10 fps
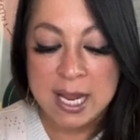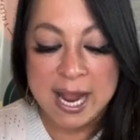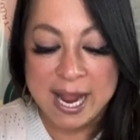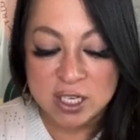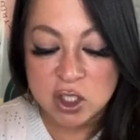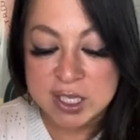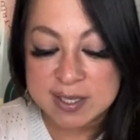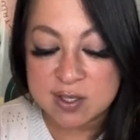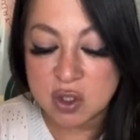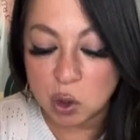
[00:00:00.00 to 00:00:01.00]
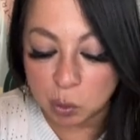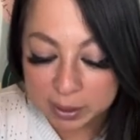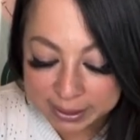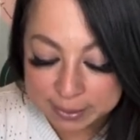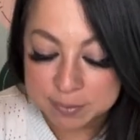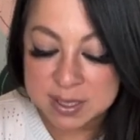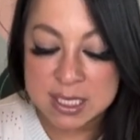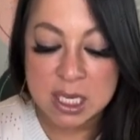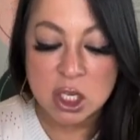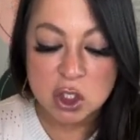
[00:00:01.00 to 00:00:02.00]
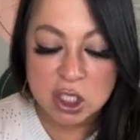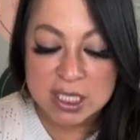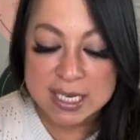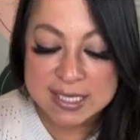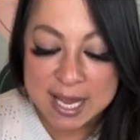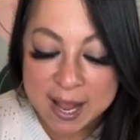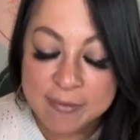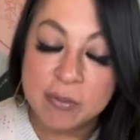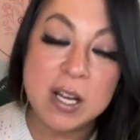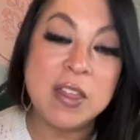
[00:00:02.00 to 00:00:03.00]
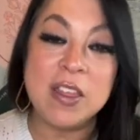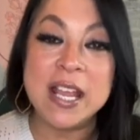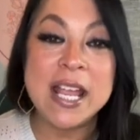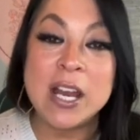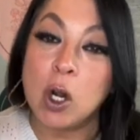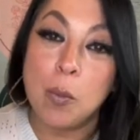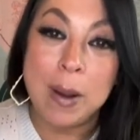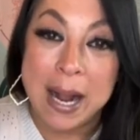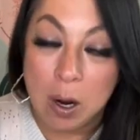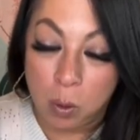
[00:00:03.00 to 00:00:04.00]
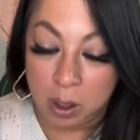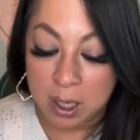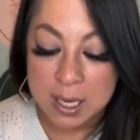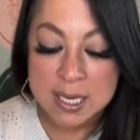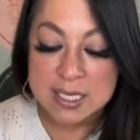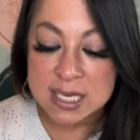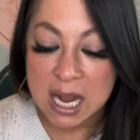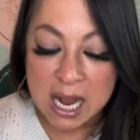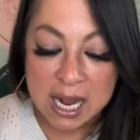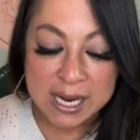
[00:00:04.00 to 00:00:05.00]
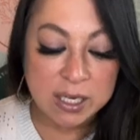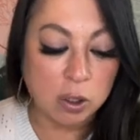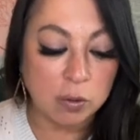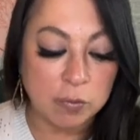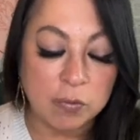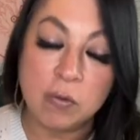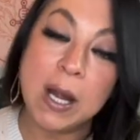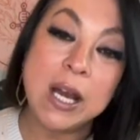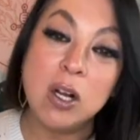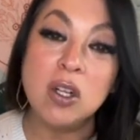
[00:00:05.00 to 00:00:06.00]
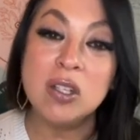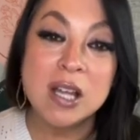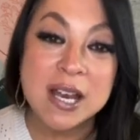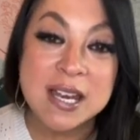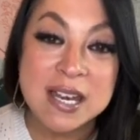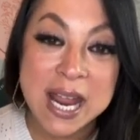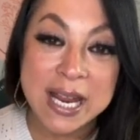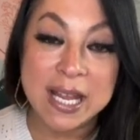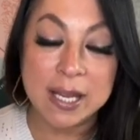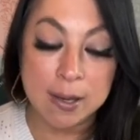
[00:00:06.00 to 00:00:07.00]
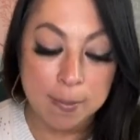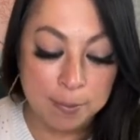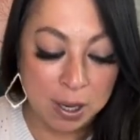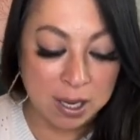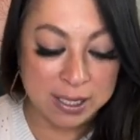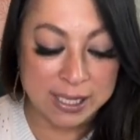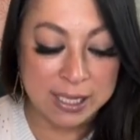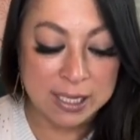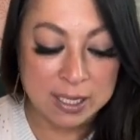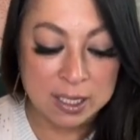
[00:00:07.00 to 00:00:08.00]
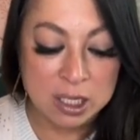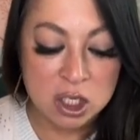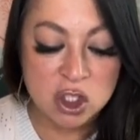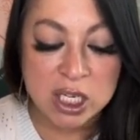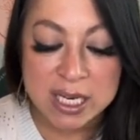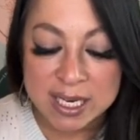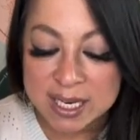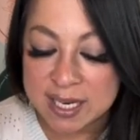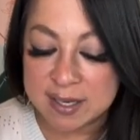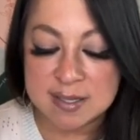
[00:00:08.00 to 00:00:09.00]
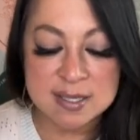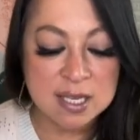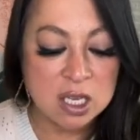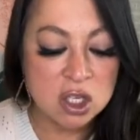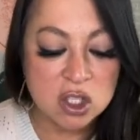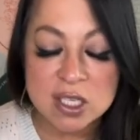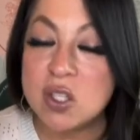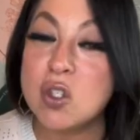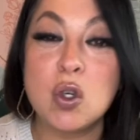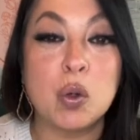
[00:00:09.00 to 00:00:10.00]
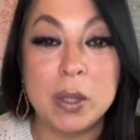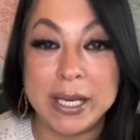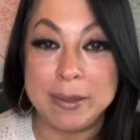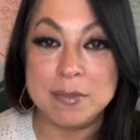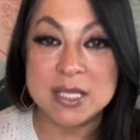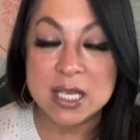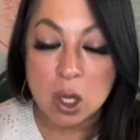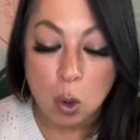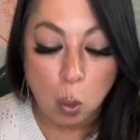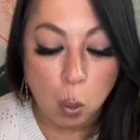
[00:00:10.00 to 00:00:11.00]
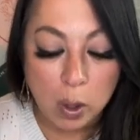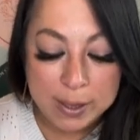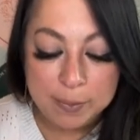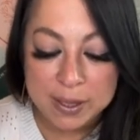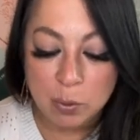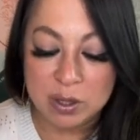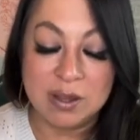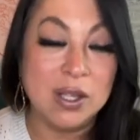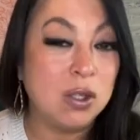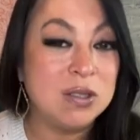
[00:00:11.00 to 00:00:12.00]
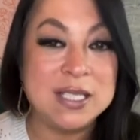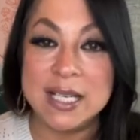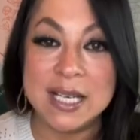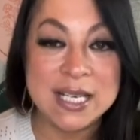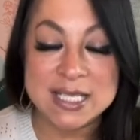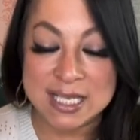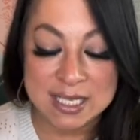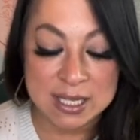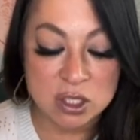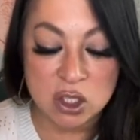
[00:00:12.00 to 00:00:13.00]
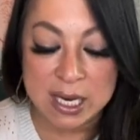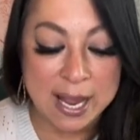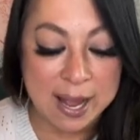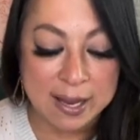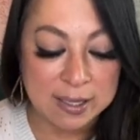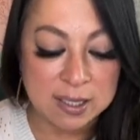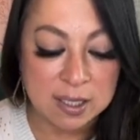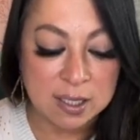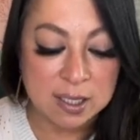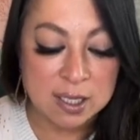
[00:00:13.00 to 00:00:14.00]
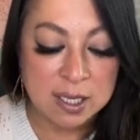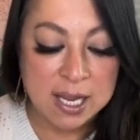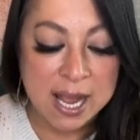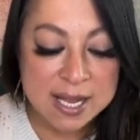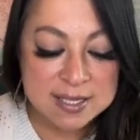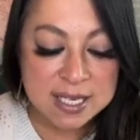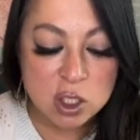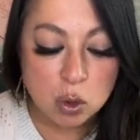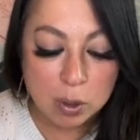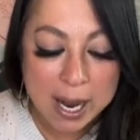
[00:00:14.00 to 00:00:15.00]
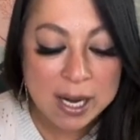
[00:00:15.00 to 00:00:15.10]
As she screams, she does everything in her power to hide her frail, naked body. She kicks, she screams, weeping with little dignity that she had. As they drag